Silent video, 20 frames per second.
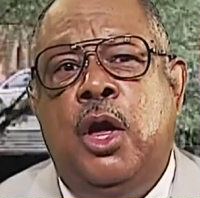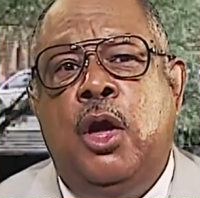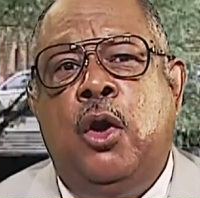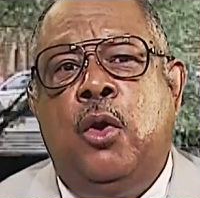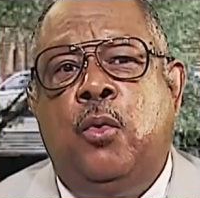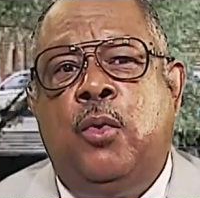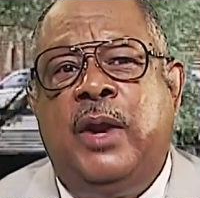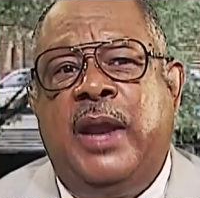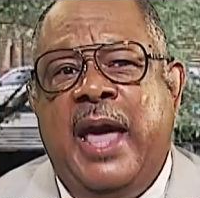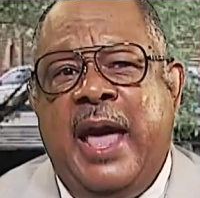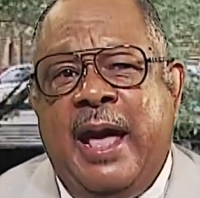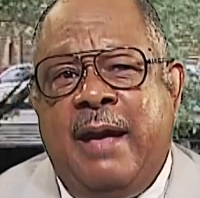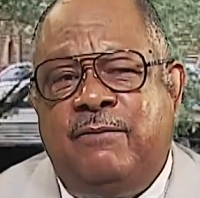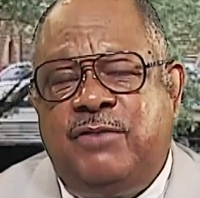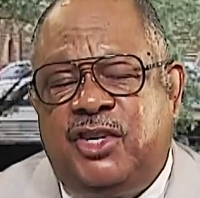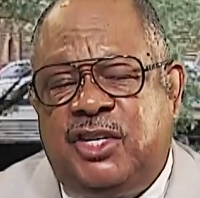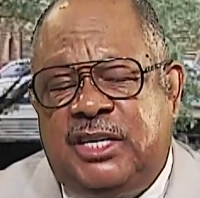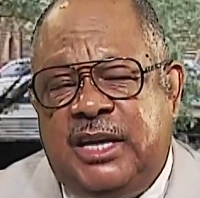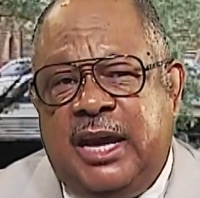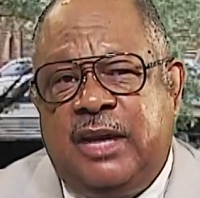would have
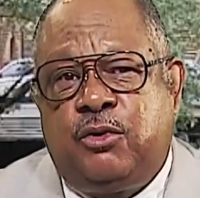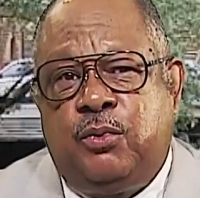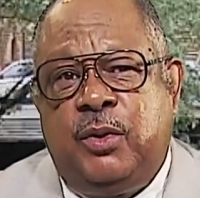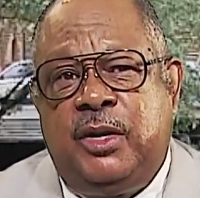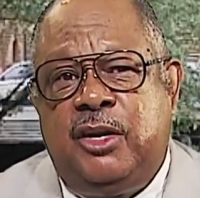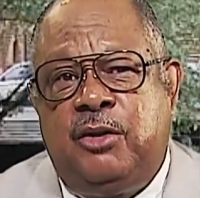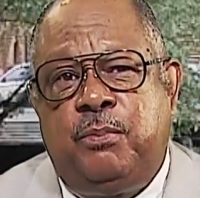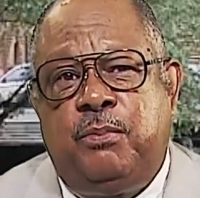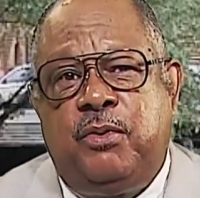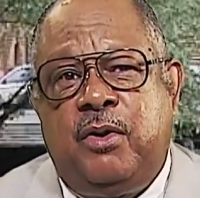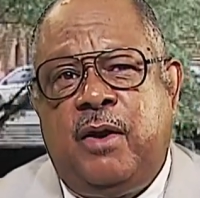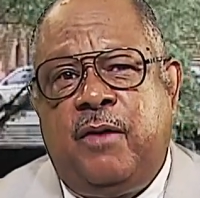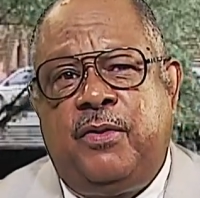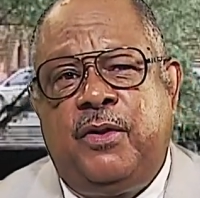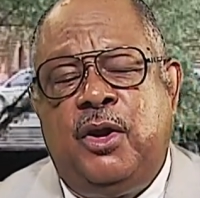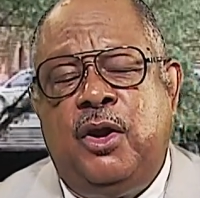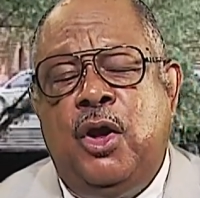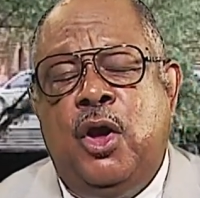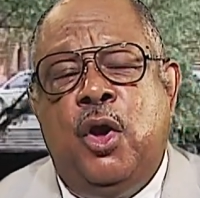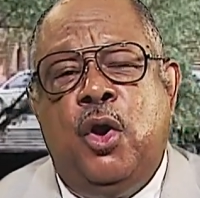sex with his
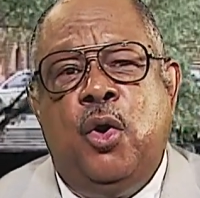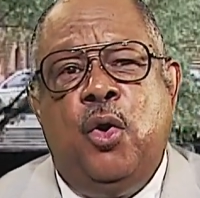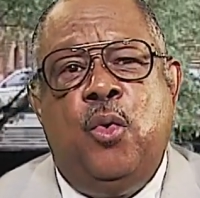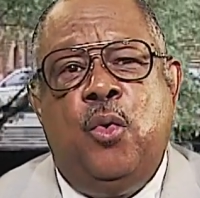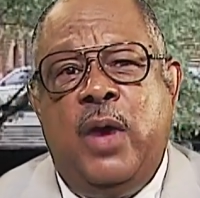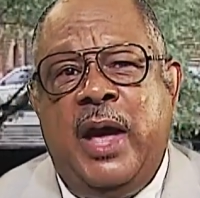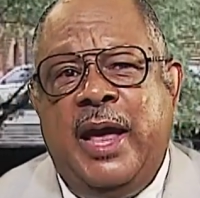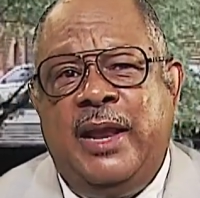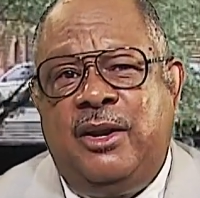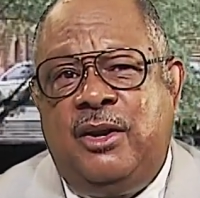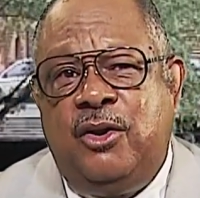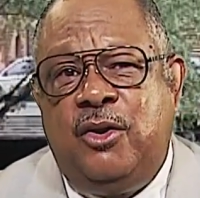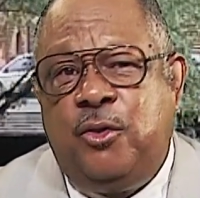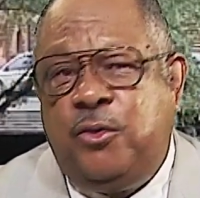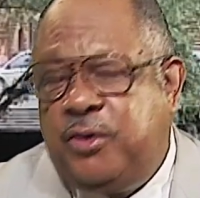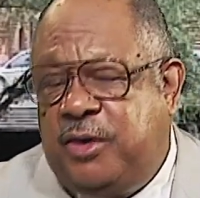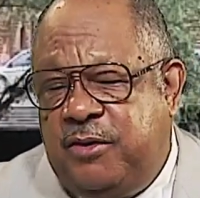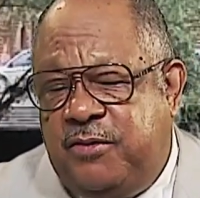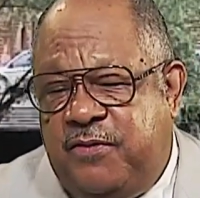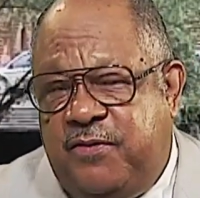brother who had no
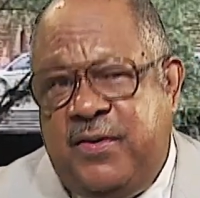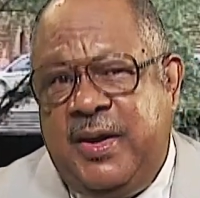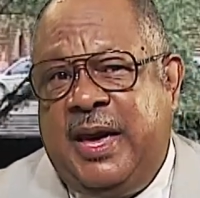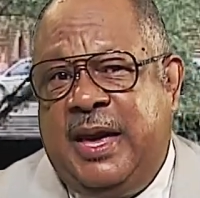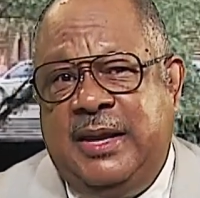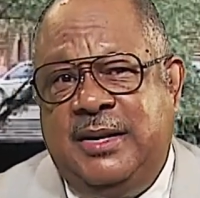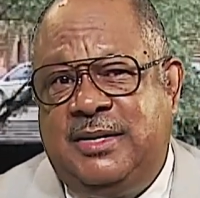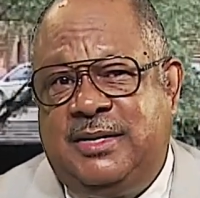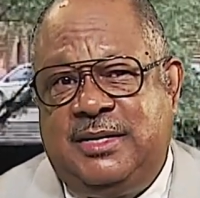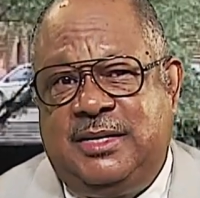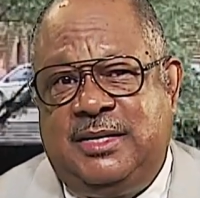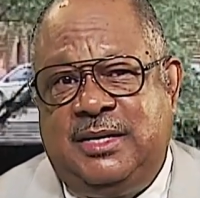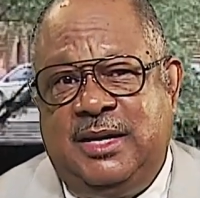defense